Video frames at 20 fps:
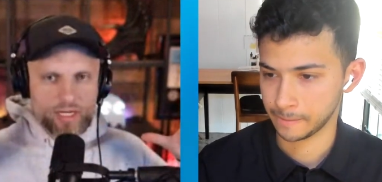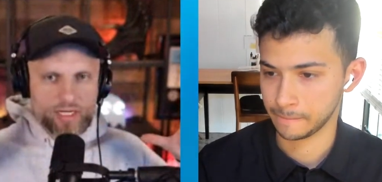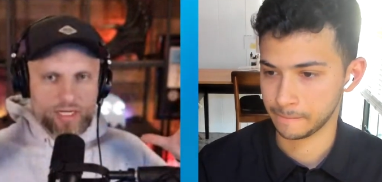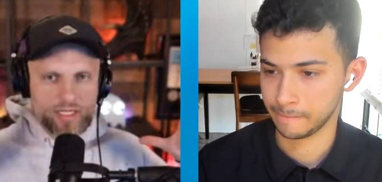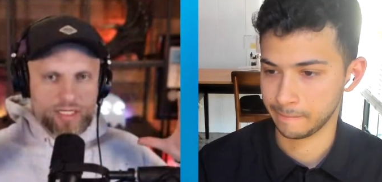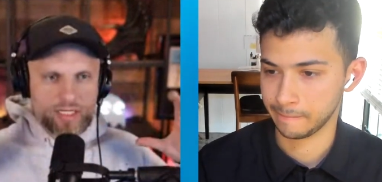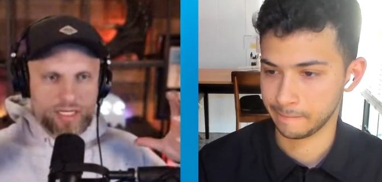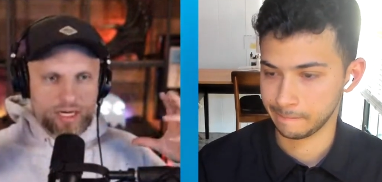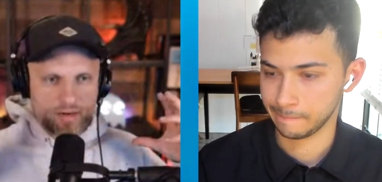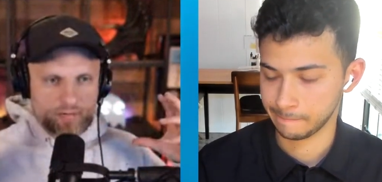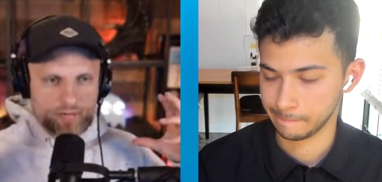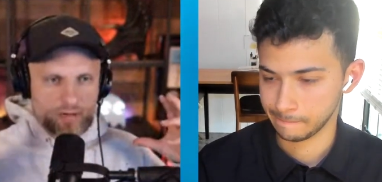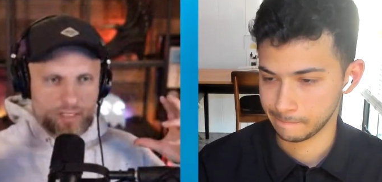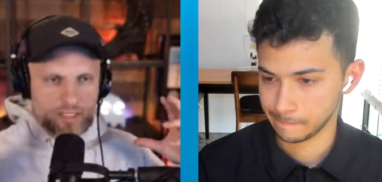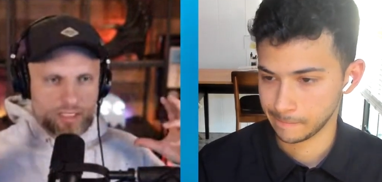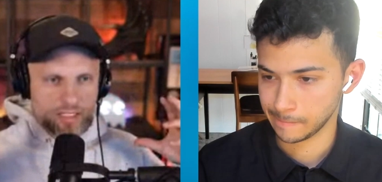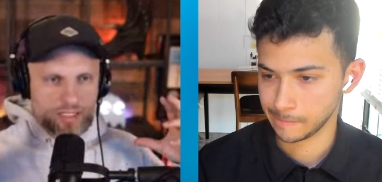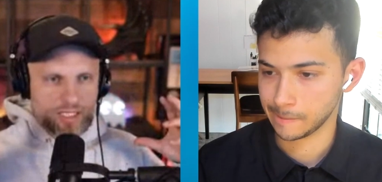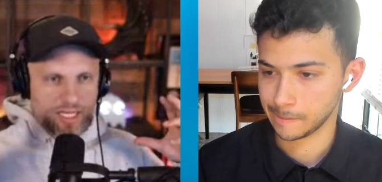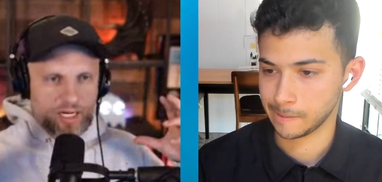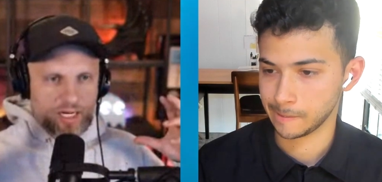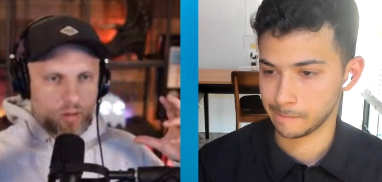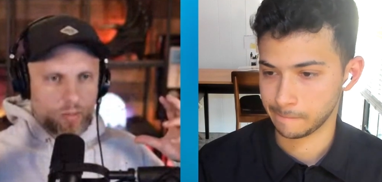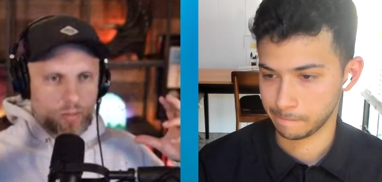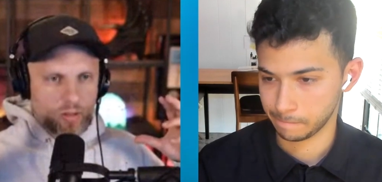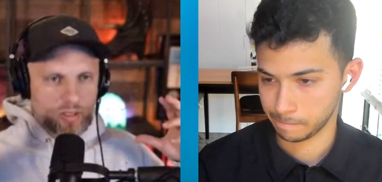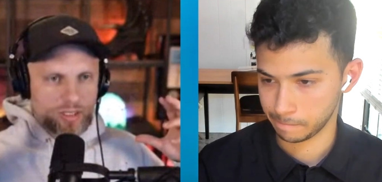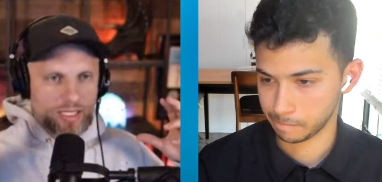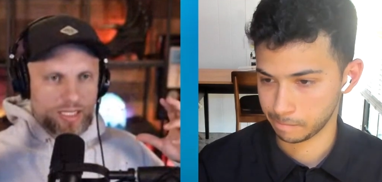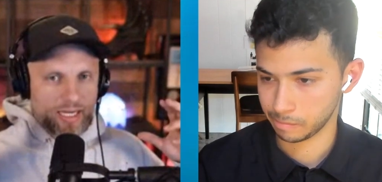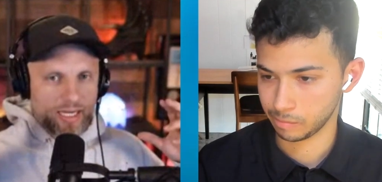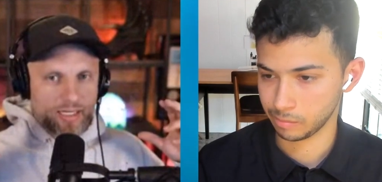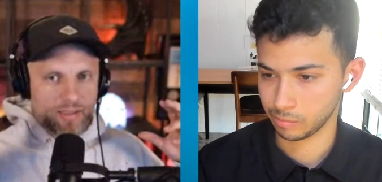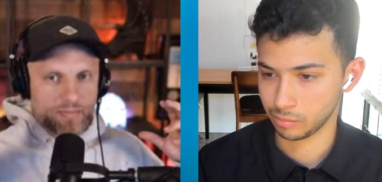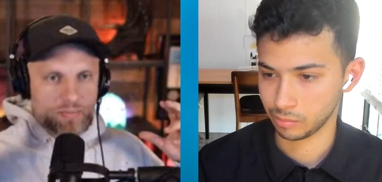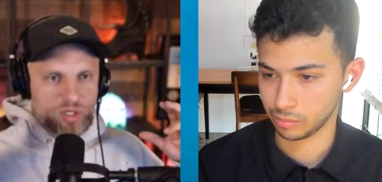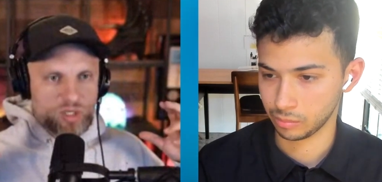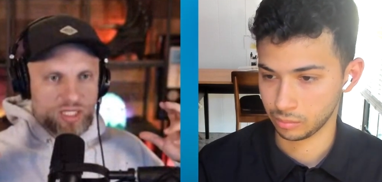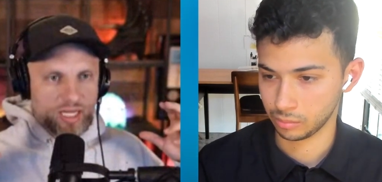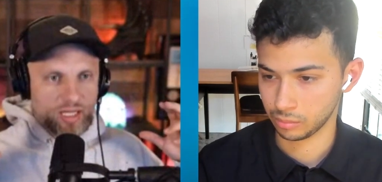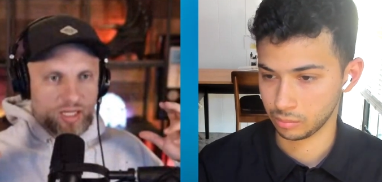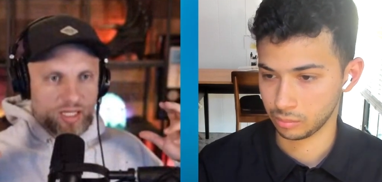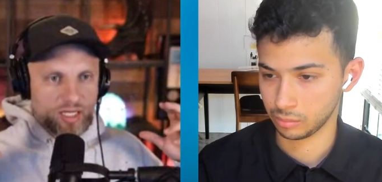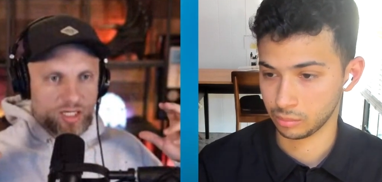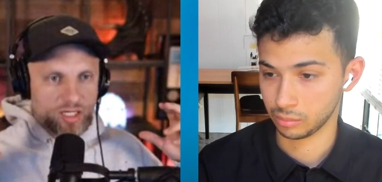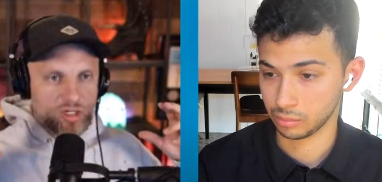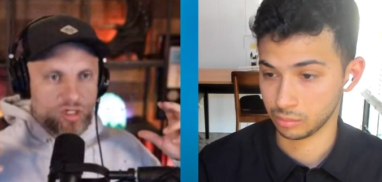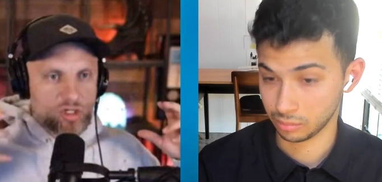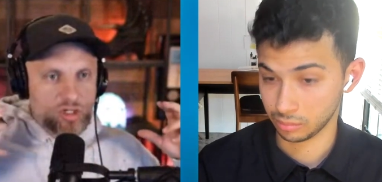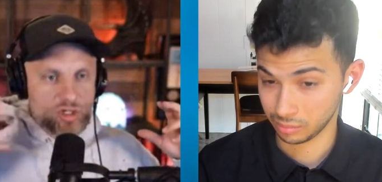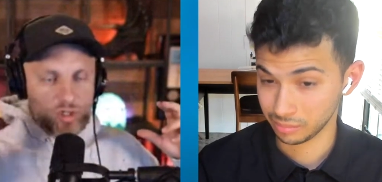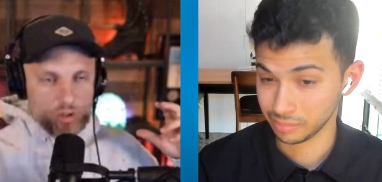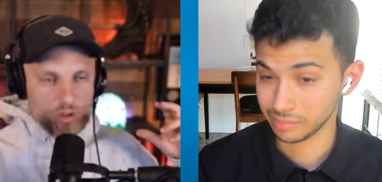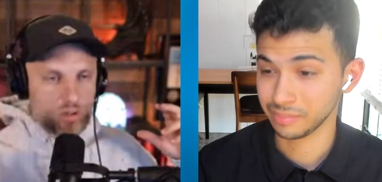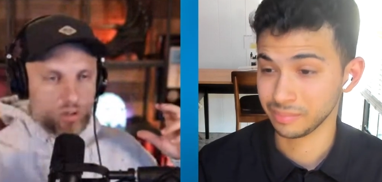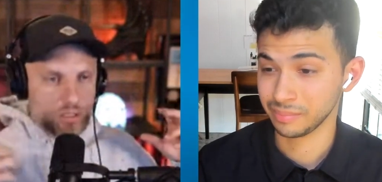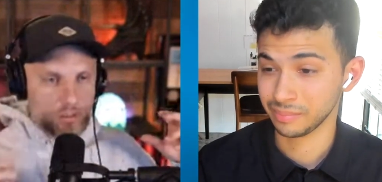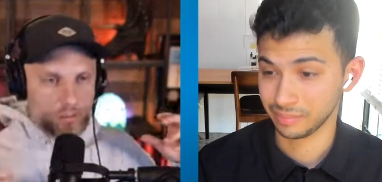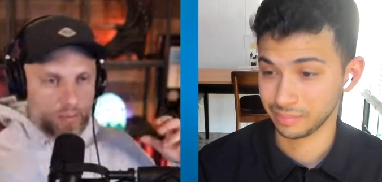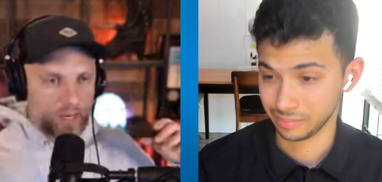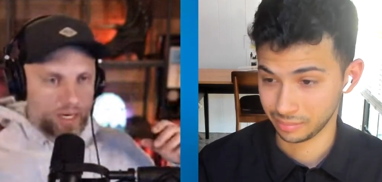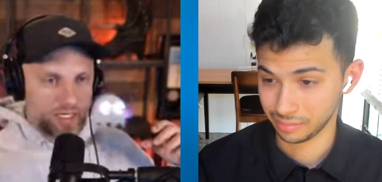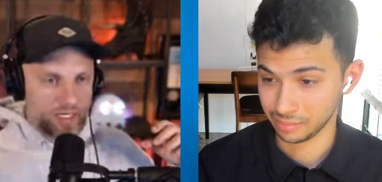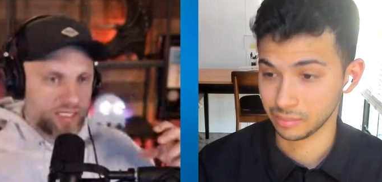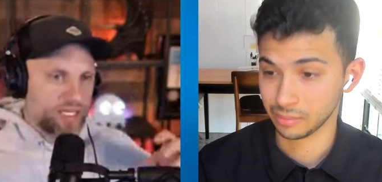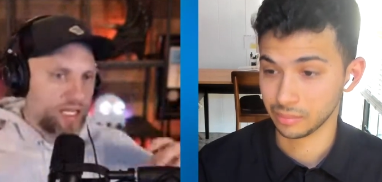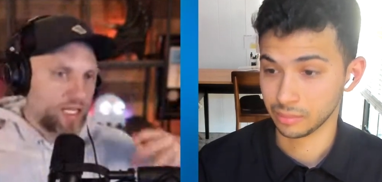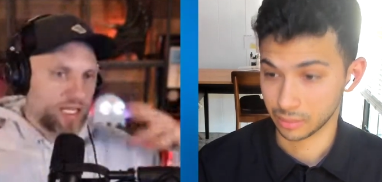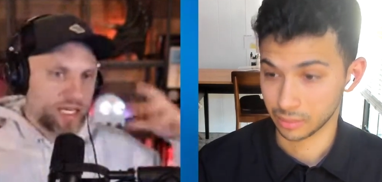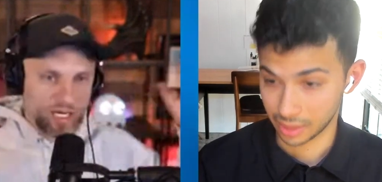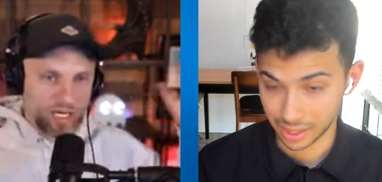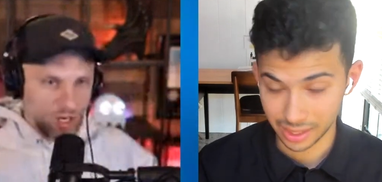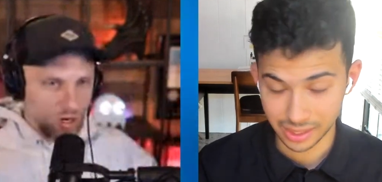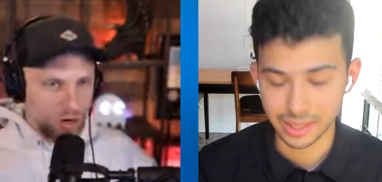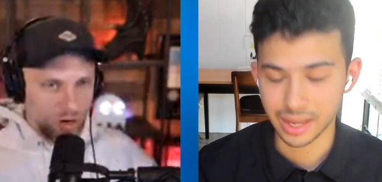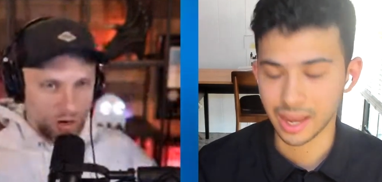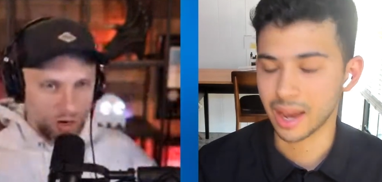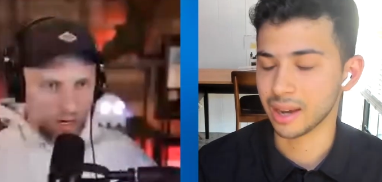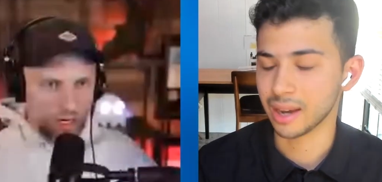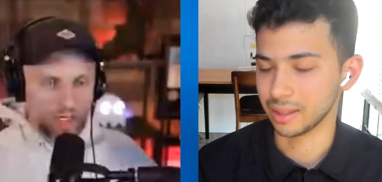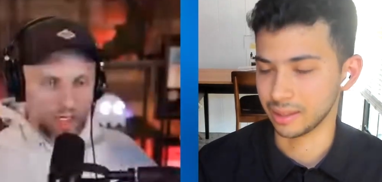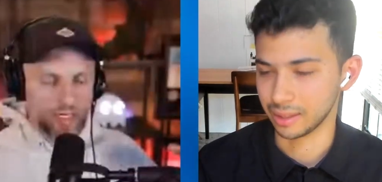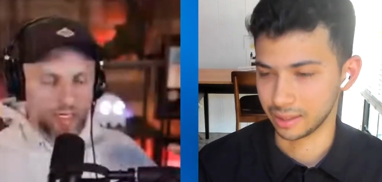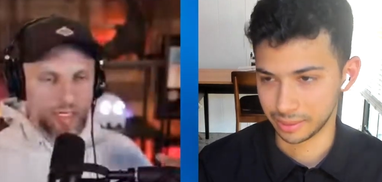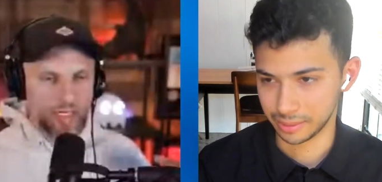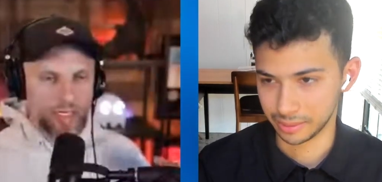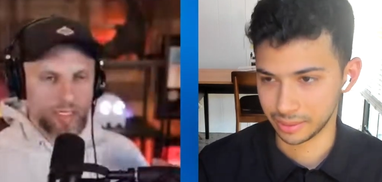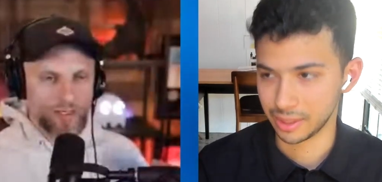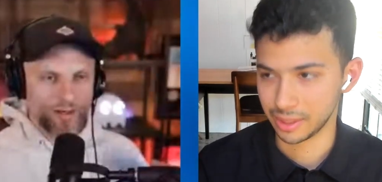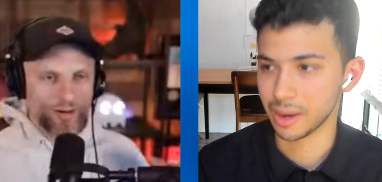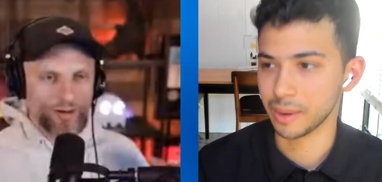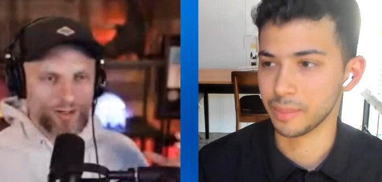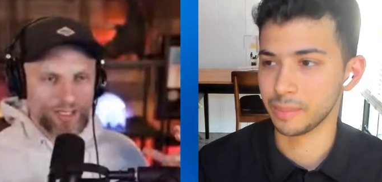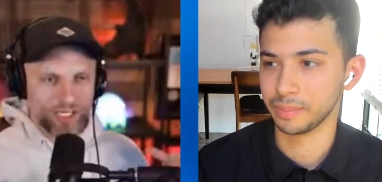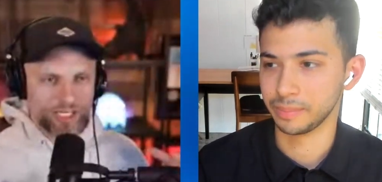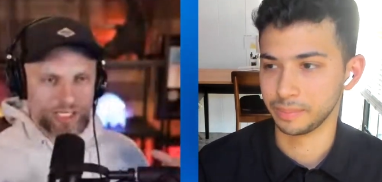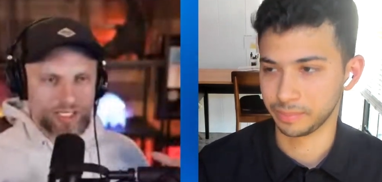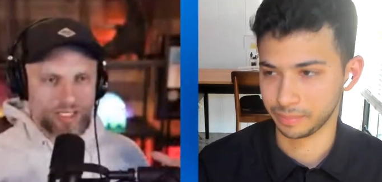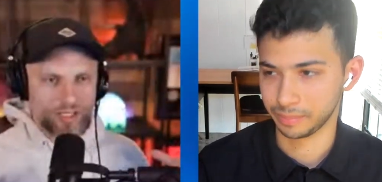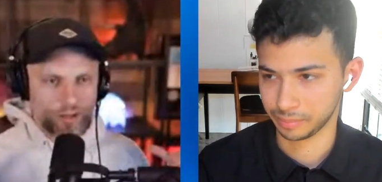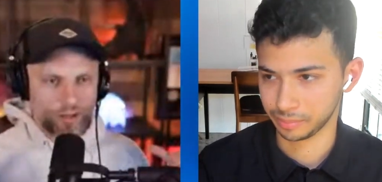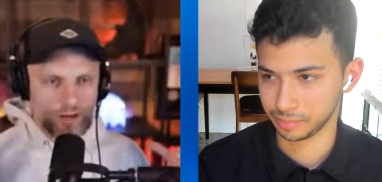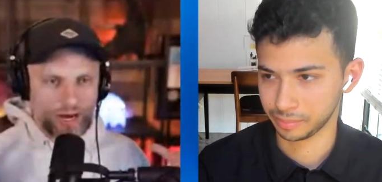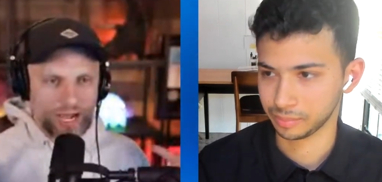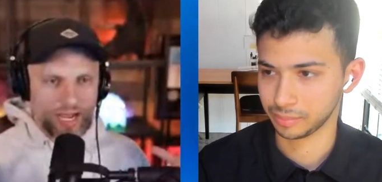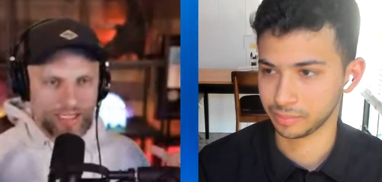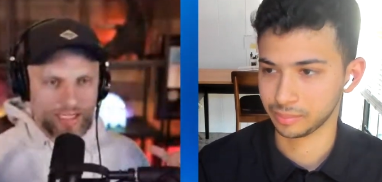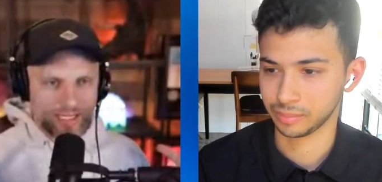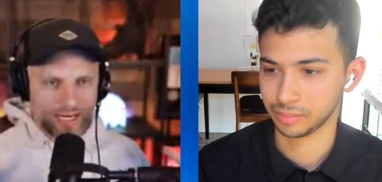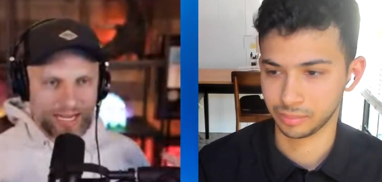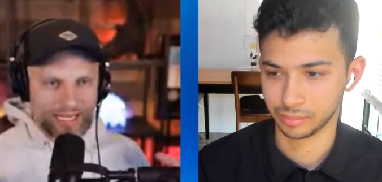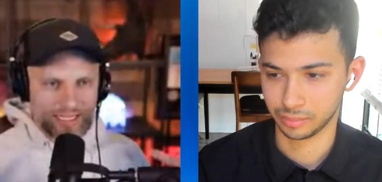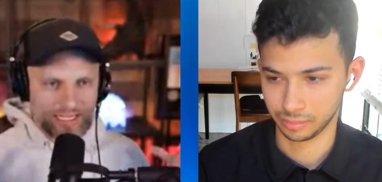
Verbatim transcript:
Speaker 1: difference. It's like almost like selling shoes compared to selling a car. Exactly. You're yep. just they're not it's not the